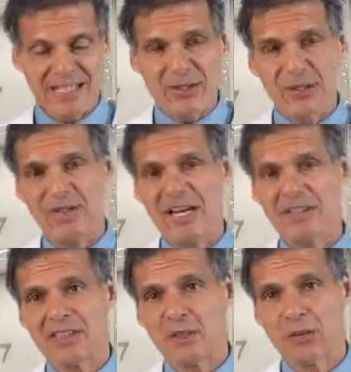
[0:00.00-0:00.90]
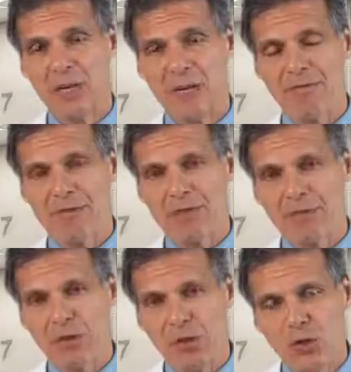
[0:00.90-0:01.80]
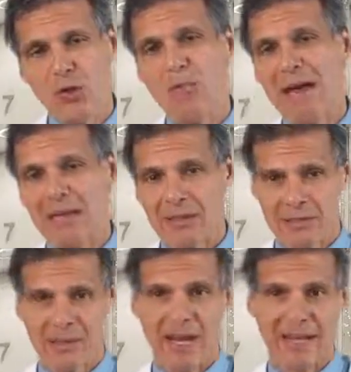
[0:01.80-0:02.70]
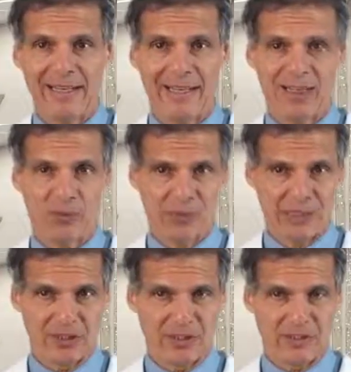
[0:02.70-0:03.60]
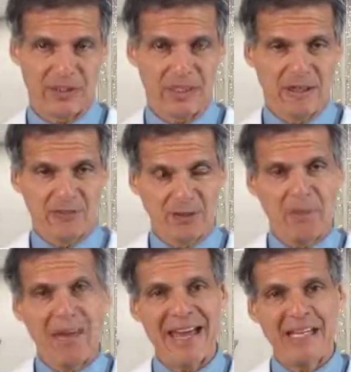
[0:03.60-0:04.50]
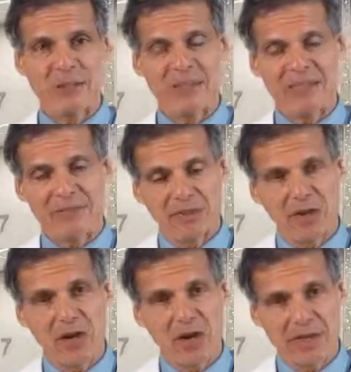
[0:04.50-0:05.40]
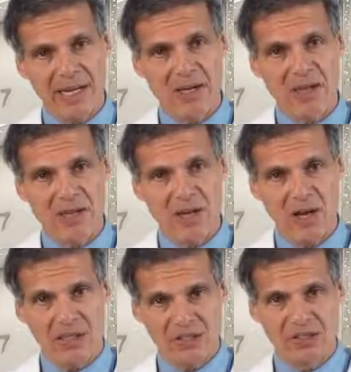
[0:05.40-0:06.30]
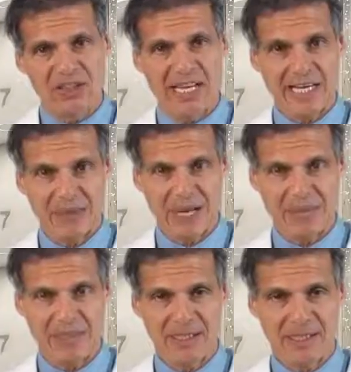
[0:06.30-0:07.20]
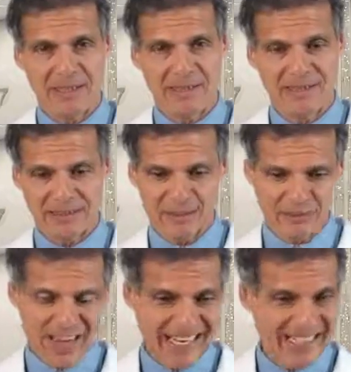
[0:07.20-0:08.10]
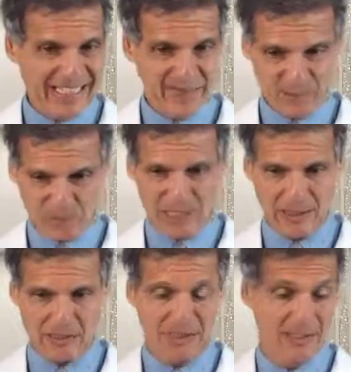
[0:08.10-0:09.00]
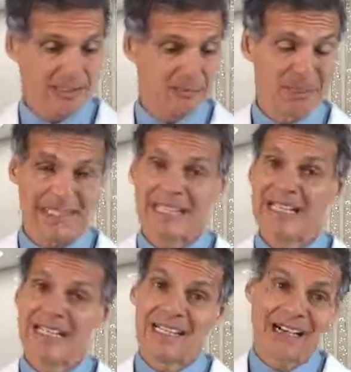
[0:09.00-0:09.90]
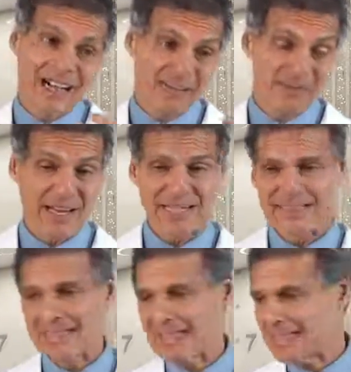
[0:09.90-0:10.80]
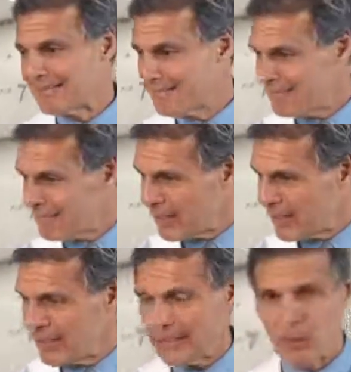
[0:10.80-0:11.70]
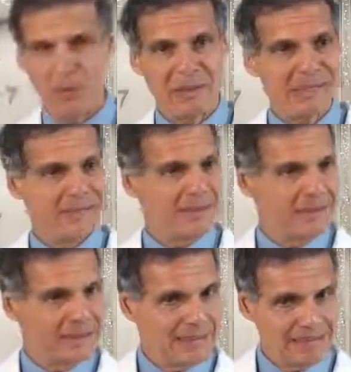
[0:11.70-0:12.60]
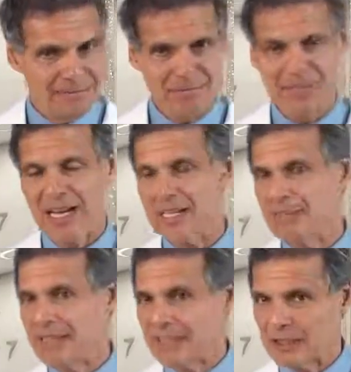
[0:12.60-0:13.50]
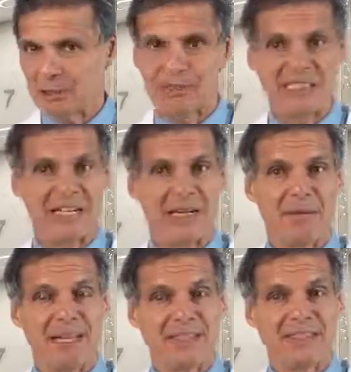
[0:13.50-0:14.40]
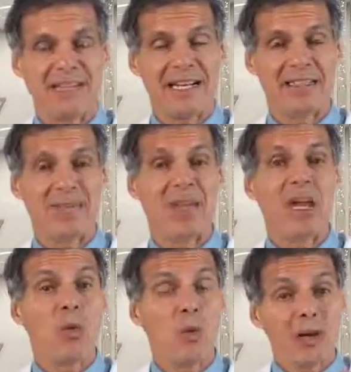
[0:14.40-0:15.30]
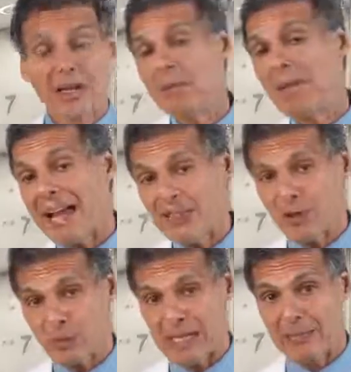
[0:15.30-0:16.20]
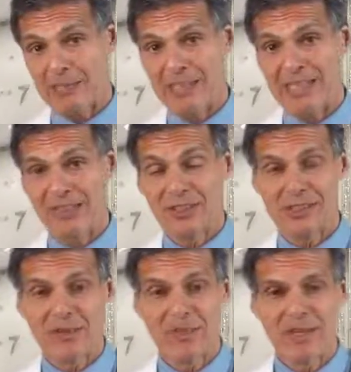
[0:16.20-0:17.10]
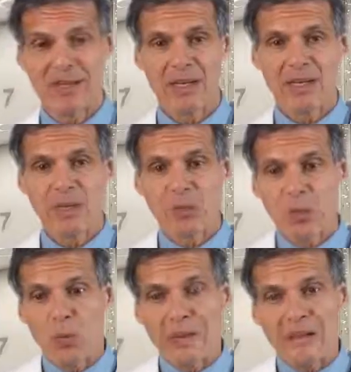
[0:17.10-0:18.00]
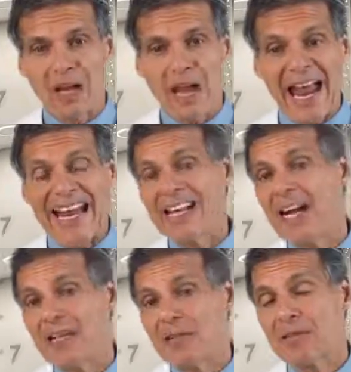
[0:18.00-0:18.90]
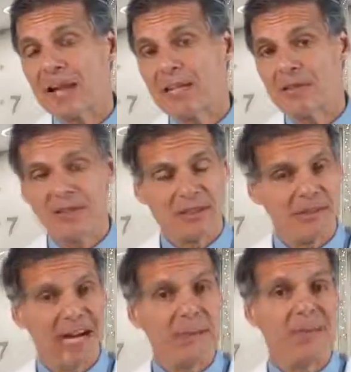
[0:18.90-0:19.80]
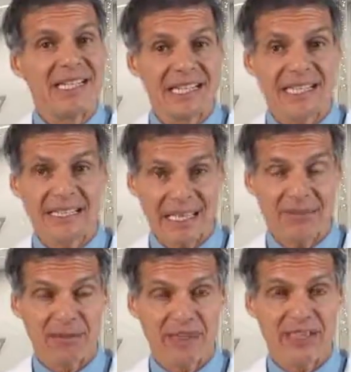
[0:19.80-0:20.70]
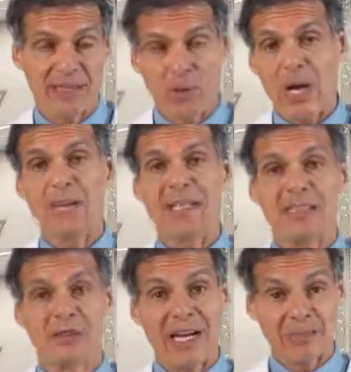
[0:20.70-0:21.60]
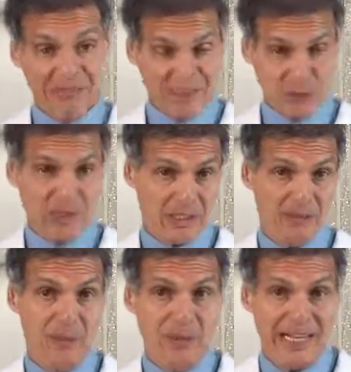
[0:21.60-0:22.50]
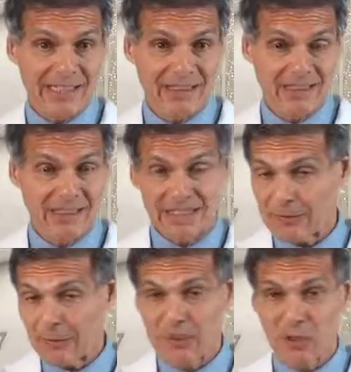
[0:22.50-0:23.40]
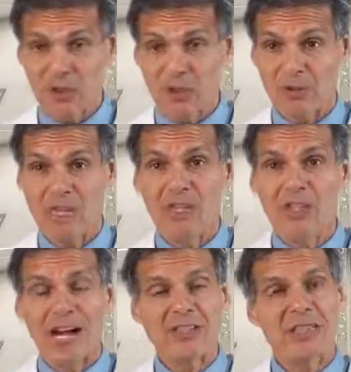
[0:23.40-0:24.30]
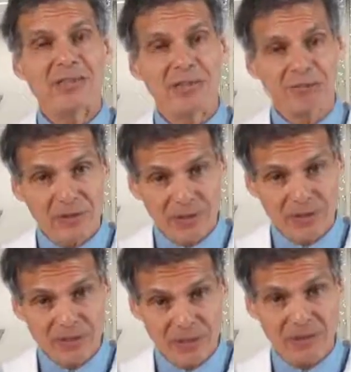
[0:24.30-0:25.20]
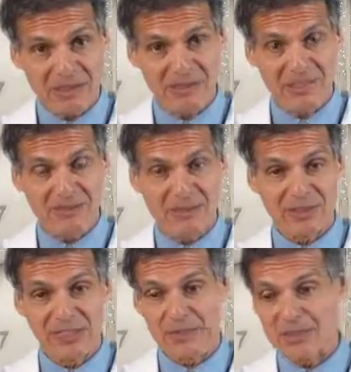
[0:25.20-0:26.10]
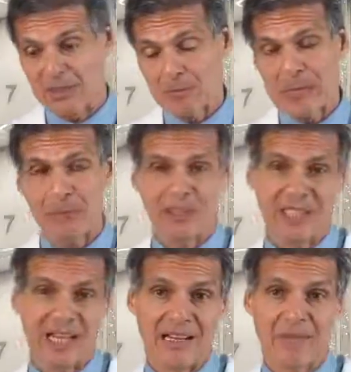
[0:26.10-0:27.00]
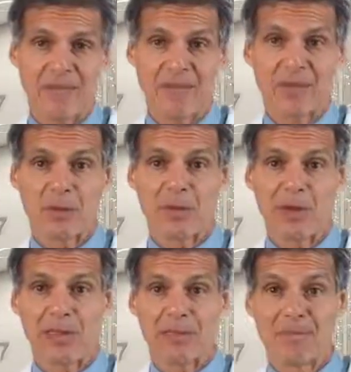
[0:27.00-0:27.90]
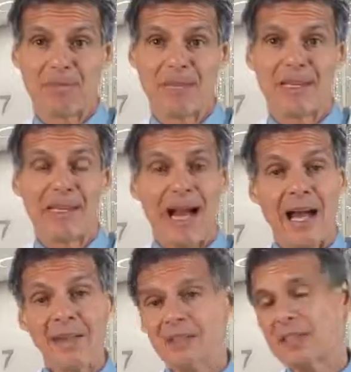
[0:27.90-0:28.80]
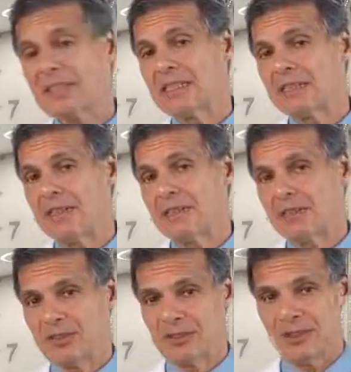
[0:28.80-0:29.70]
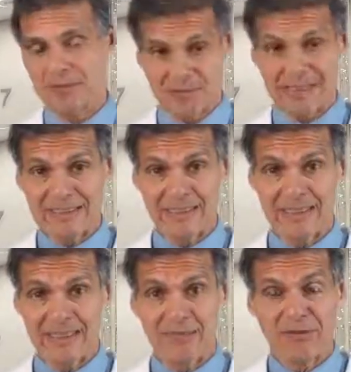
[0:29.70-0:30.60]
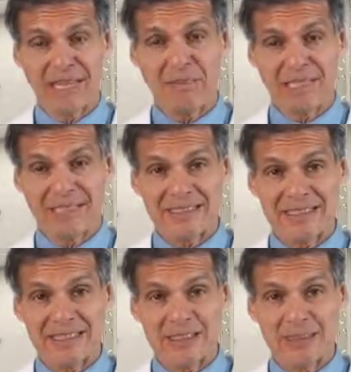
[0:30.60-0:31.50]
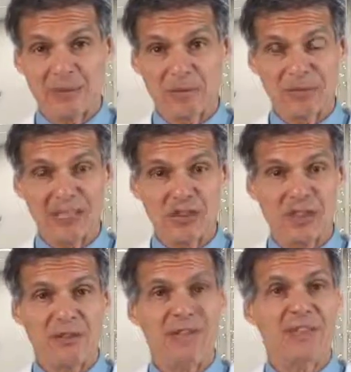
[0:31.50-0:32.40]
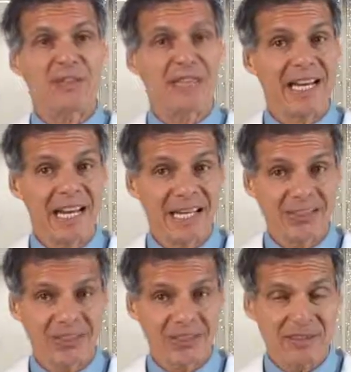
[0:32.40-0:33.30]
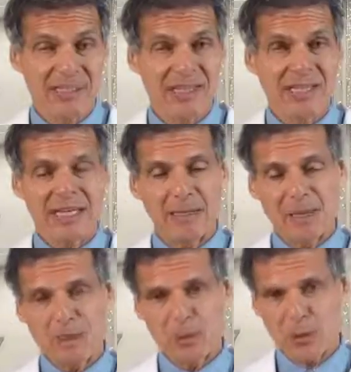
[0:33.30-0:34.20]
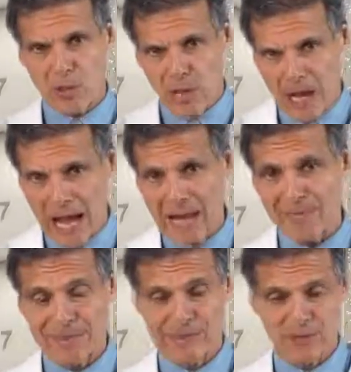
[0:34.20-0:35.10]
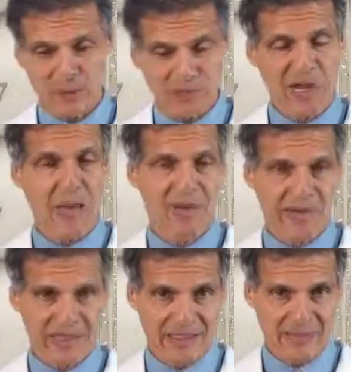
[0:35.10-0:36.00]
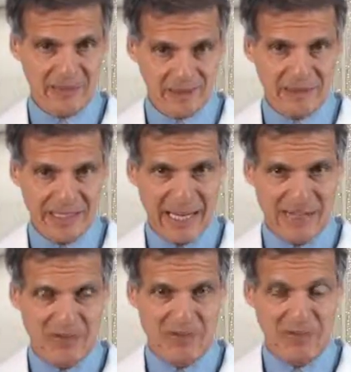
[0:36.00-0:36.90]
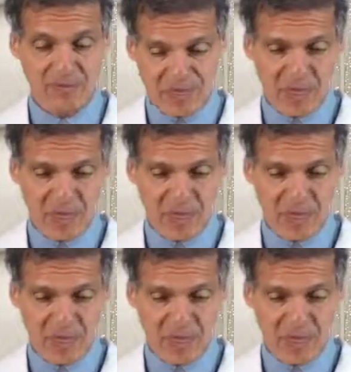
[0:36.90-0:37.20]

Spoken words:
In 2012, new medical guidelines were issued for the management of non-alcoholic steatohepatitis, this fatty liver problem caused by high-fat diet, obesity, diabetes, pre-diabetic states. One of the major recommendations was 800 IUs of vitamin E every day. Why? Because vitamin E is one of the few agents that's ever been shown to actually reverse some of this liver damage in people that have the problem. Other studies have also shown recently that vitamin E is linked to the prevention of liver cancer in people who are high risk for primary liver cancer.